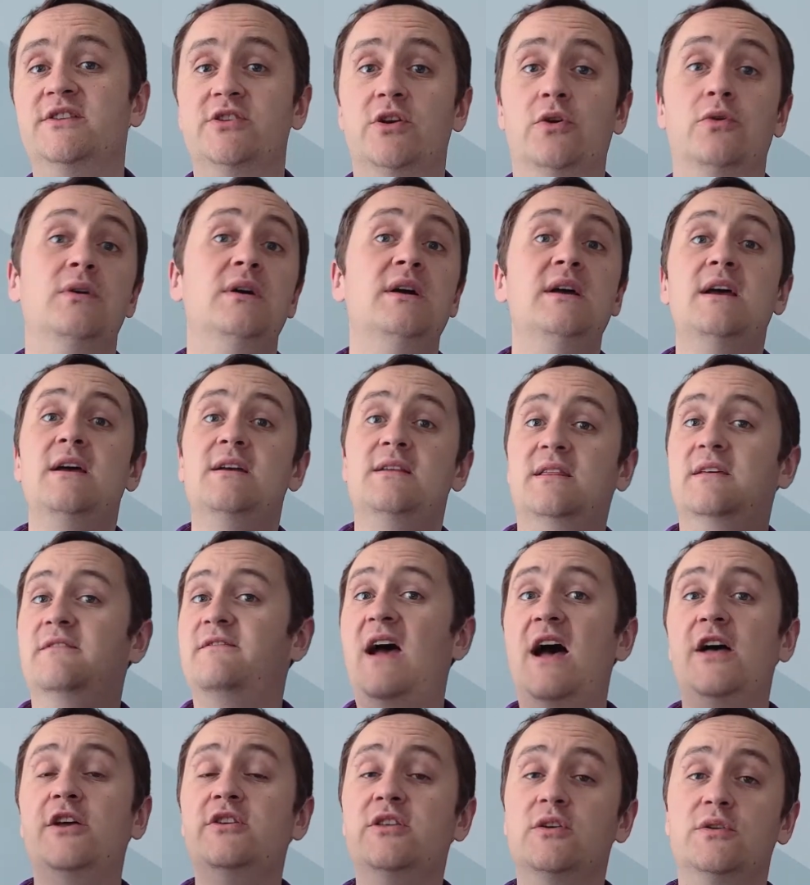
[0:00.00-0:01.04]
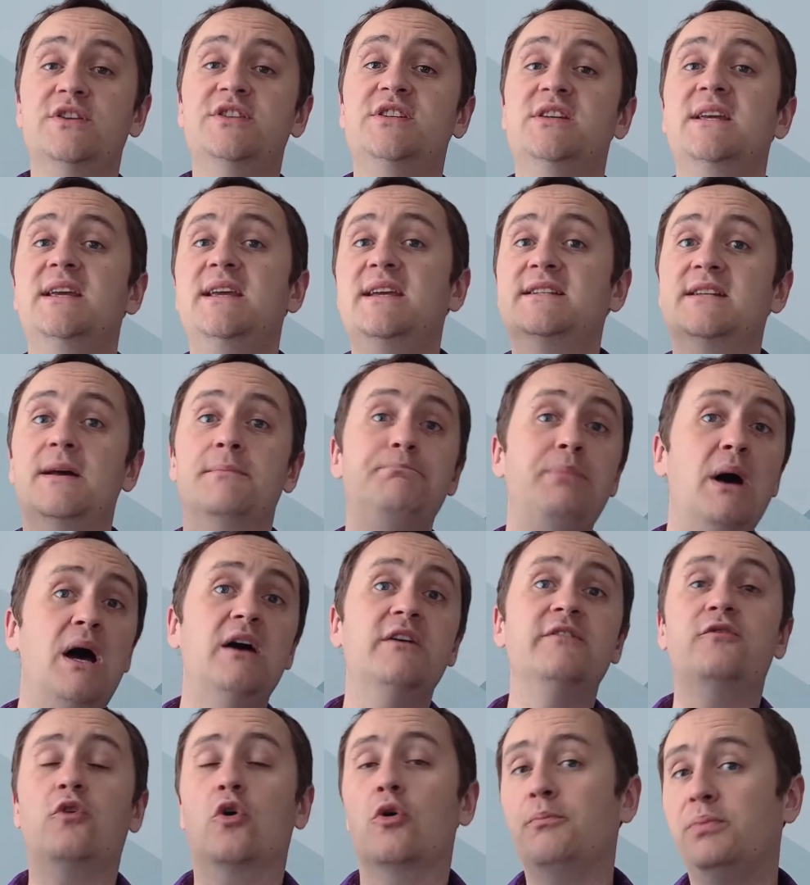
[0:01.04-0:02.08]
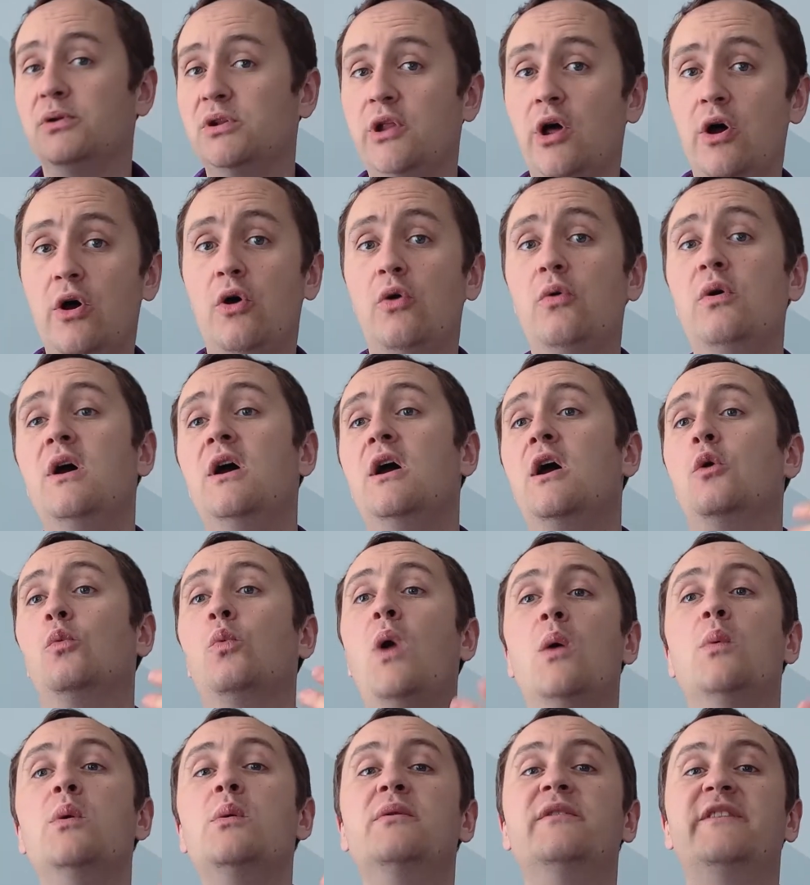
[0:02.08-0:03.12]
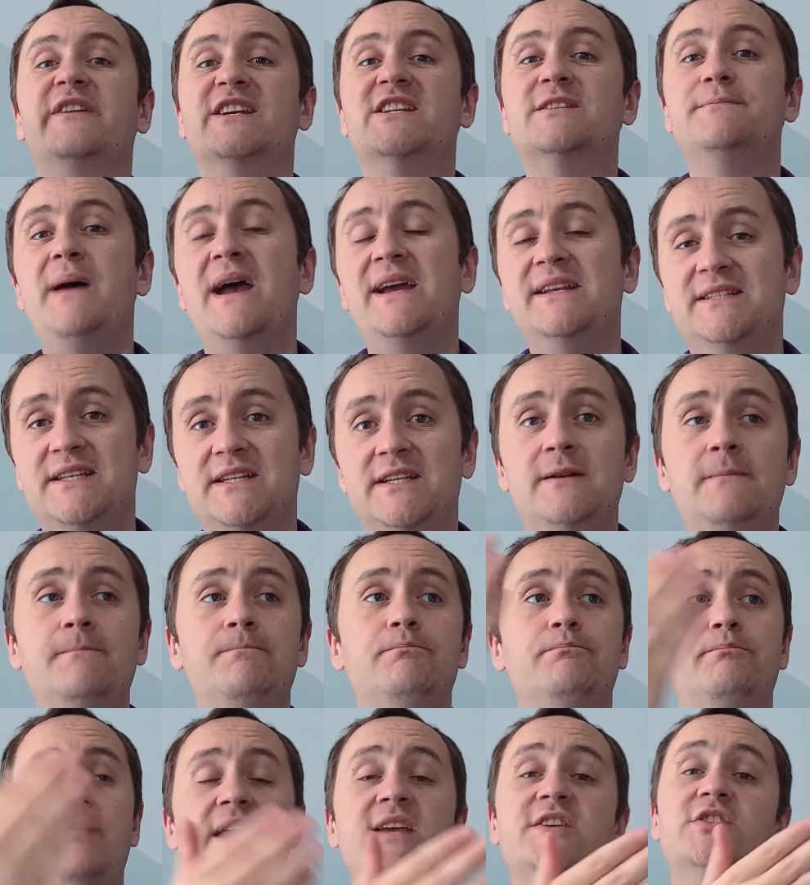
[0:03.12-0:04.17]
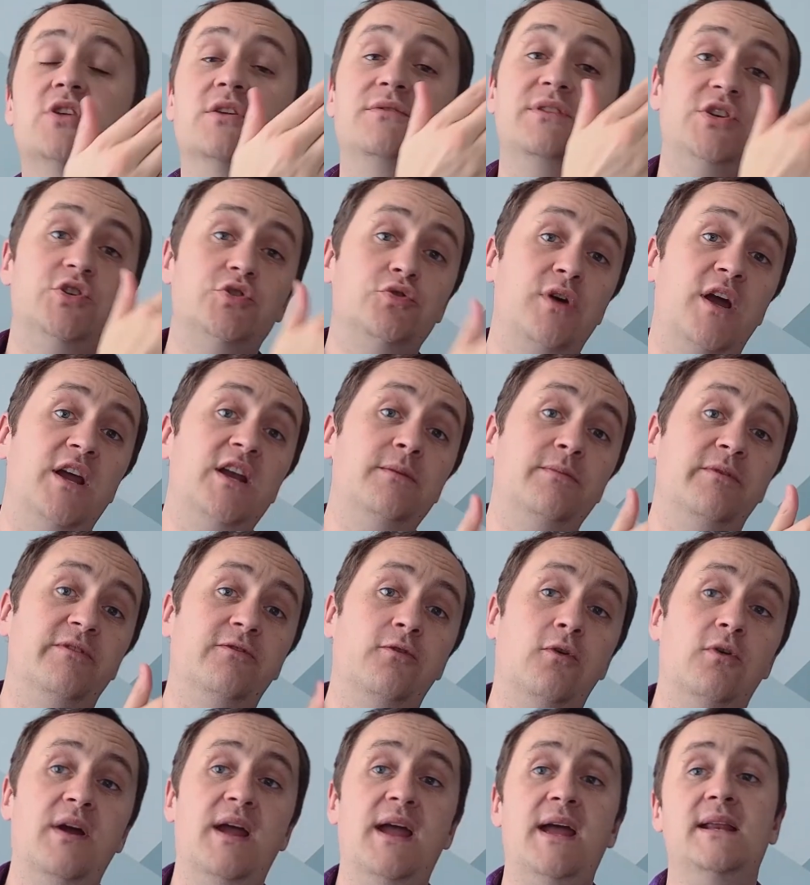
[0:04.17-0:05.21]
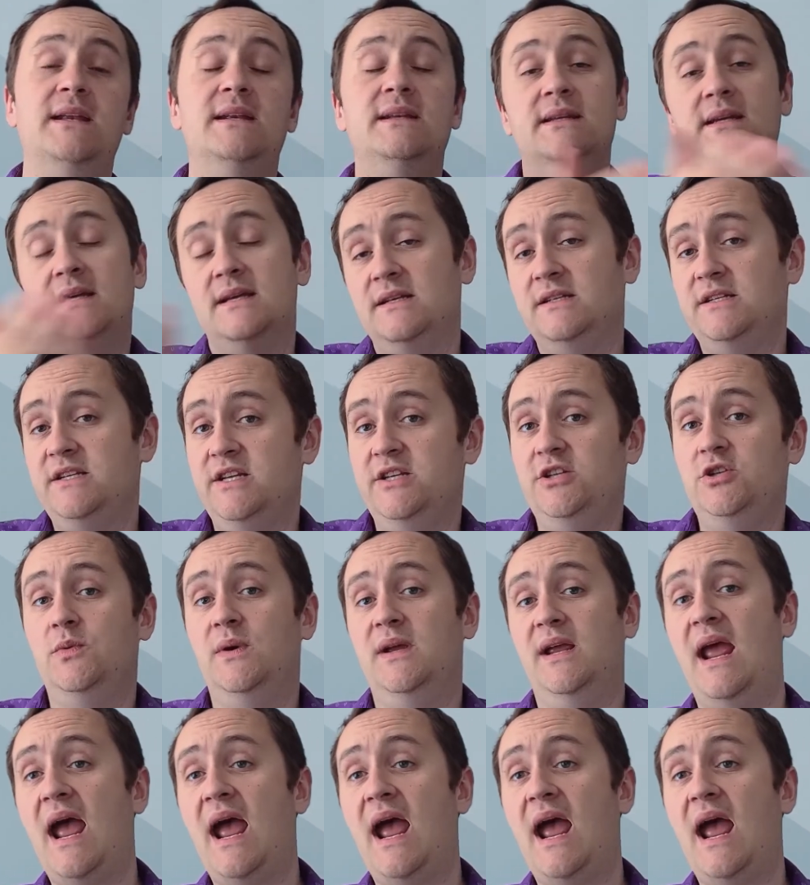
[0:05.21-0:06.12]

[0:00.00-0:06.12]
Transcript: So the value that you see is above or below what we would have expected based on the trend beforehand continuing